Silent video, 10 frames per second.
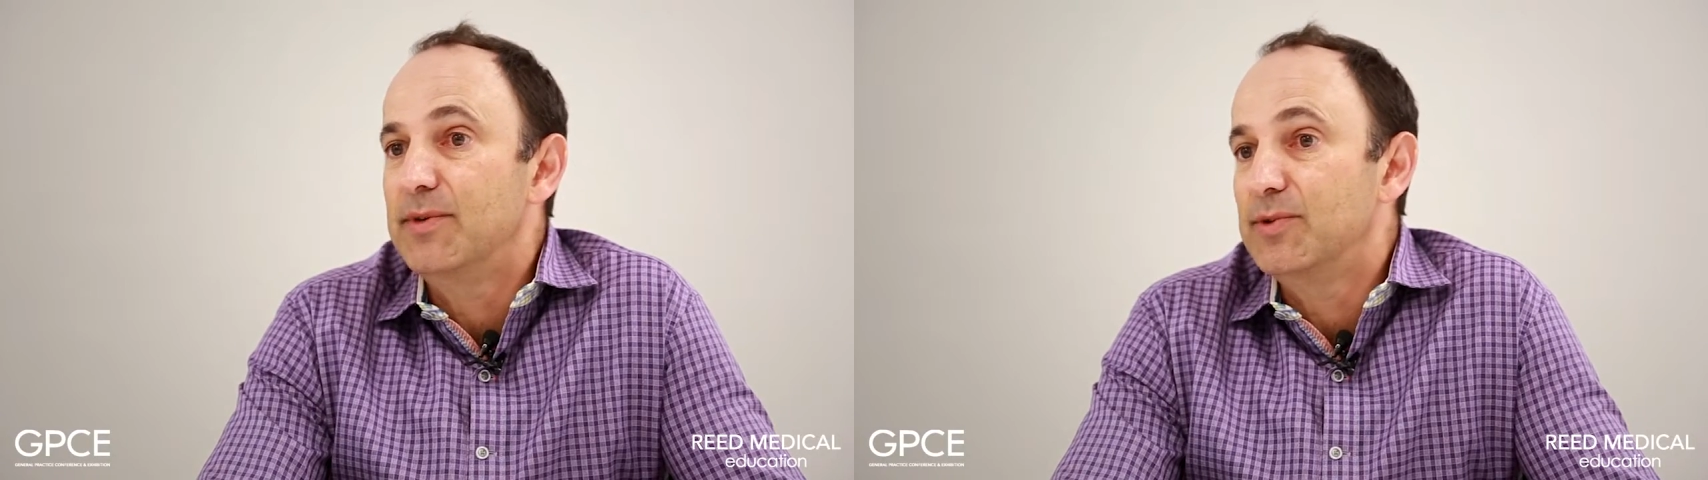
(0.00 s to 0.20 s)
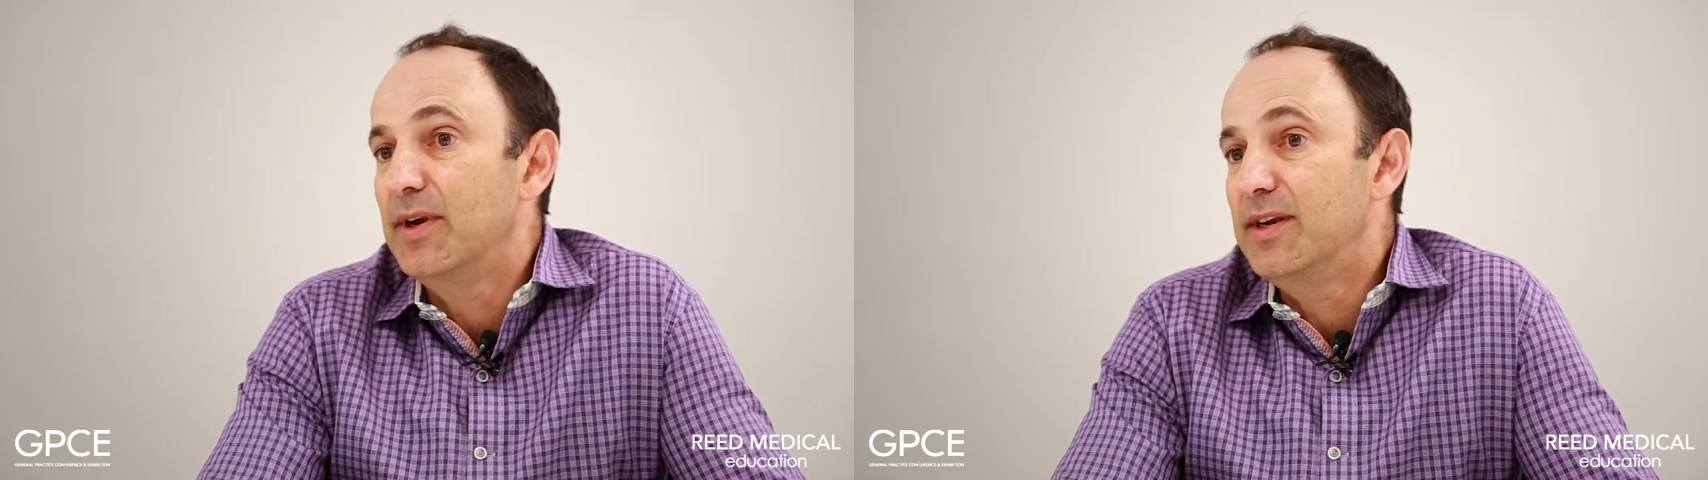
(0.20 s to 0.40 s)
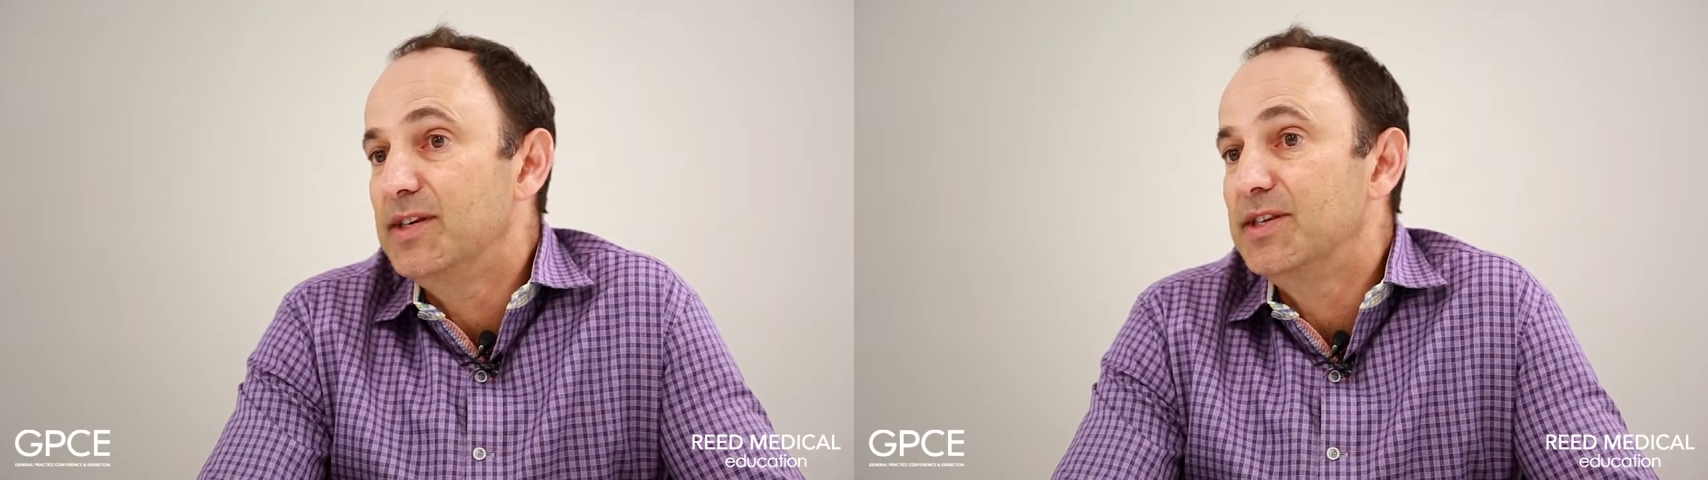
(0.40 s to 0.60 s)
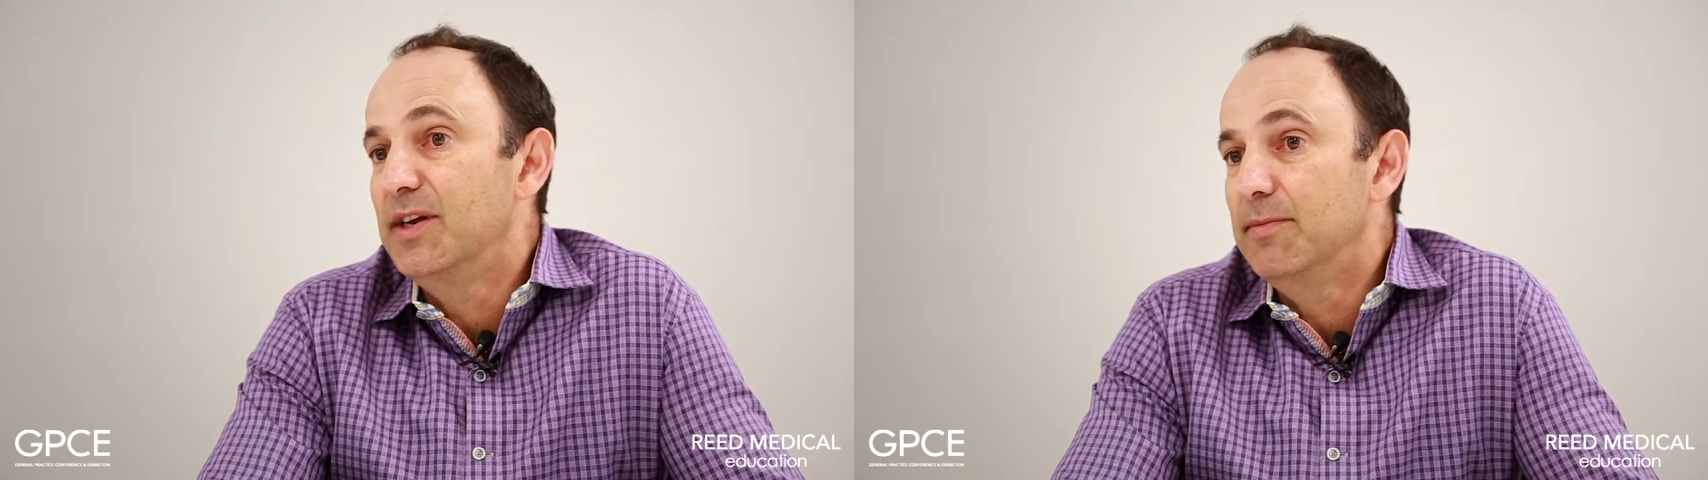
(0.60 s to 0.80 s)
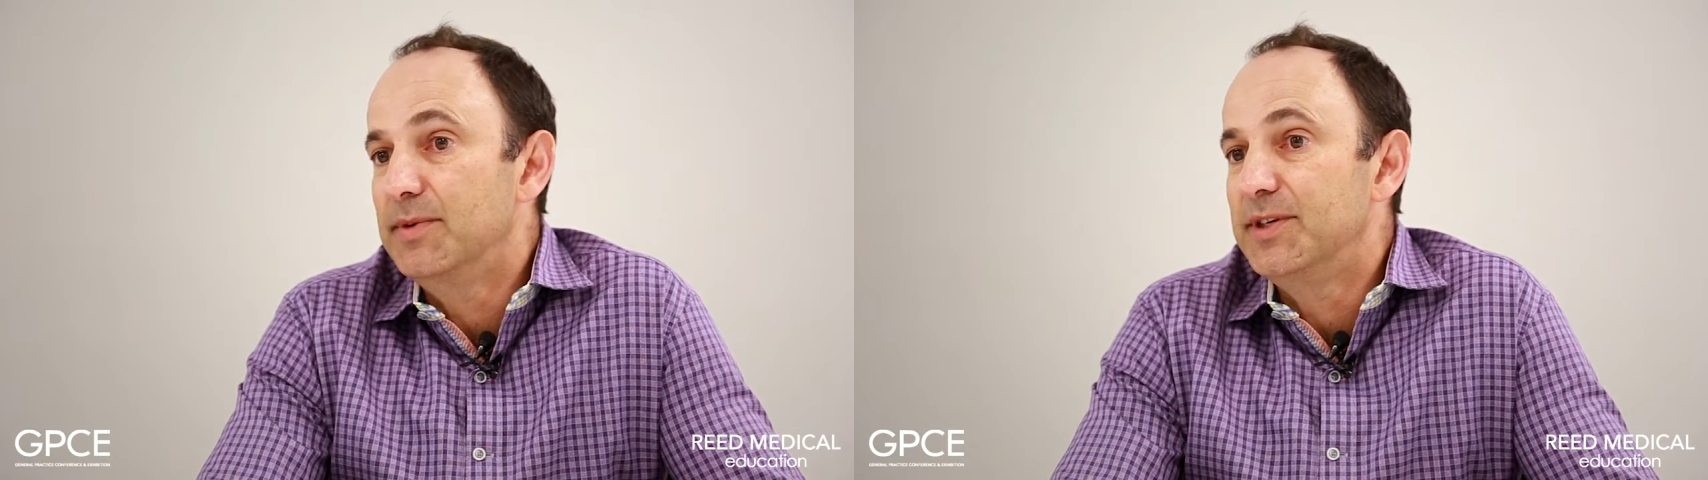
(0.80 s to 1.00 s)
as well as
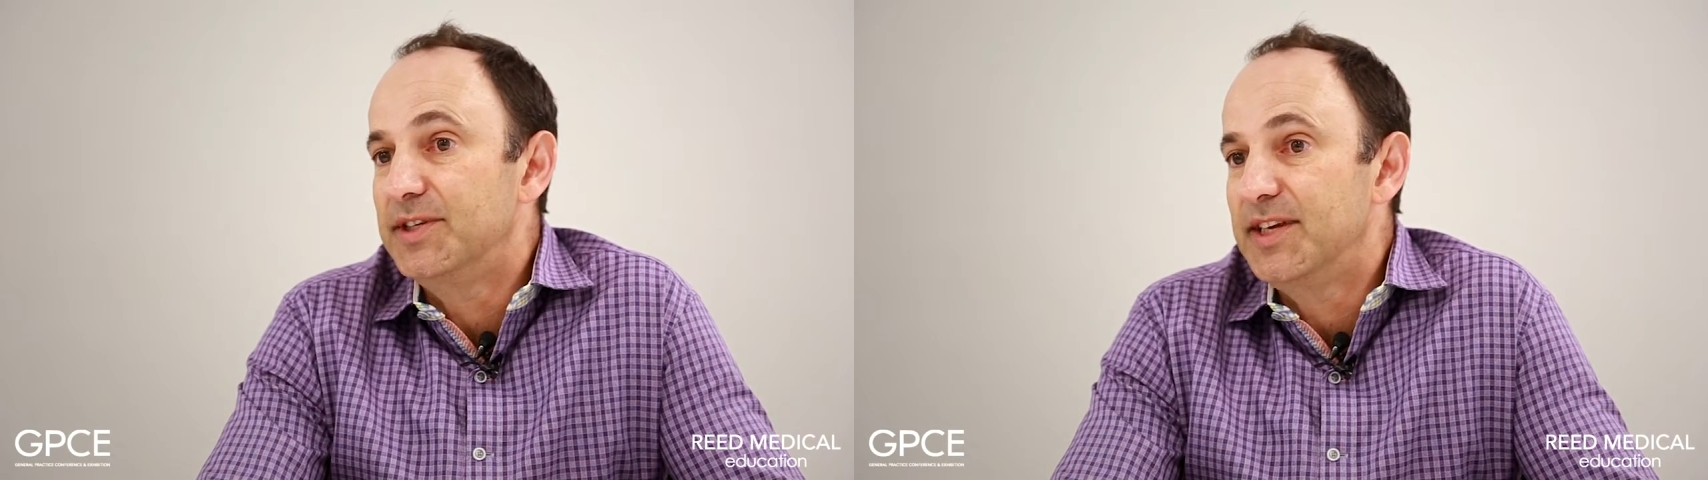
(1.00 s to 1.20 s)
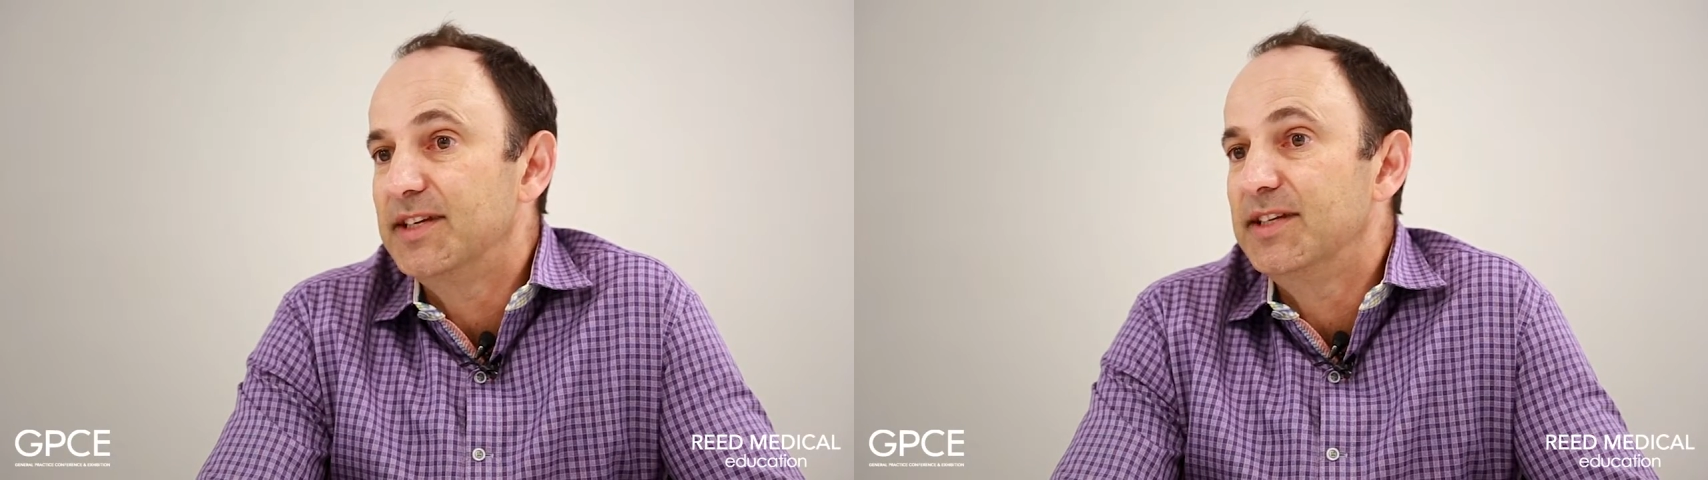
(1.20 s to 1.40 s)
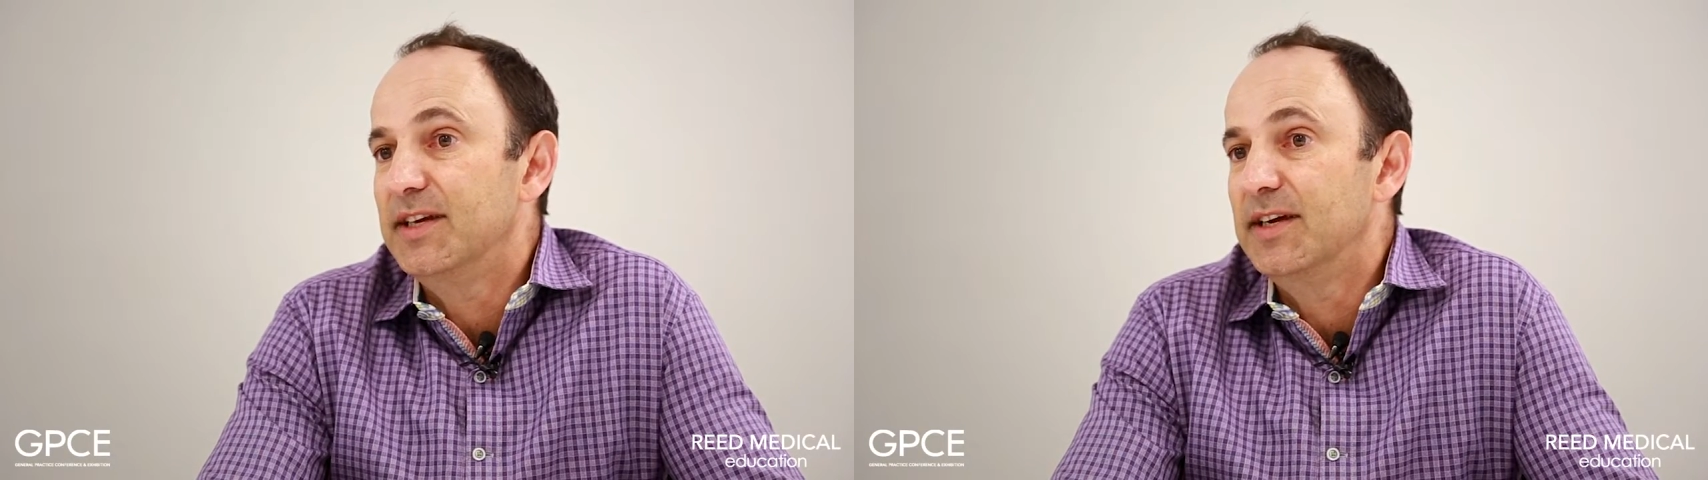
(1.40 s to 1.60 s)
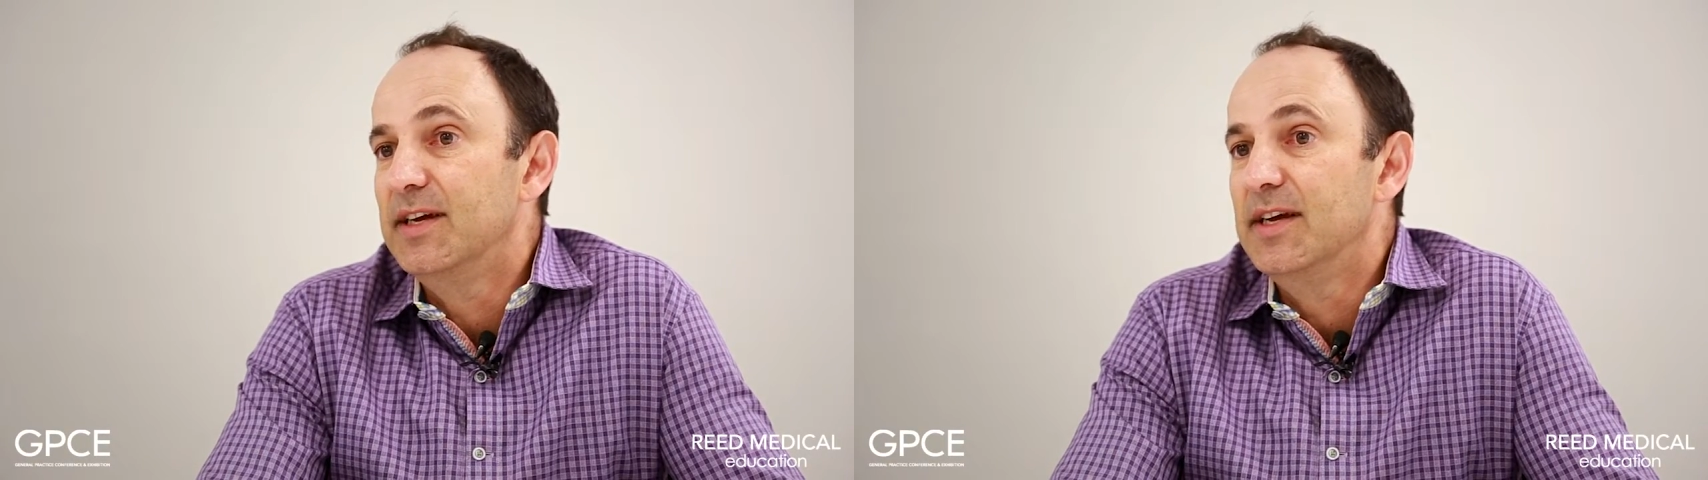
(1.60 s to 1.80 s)
detecting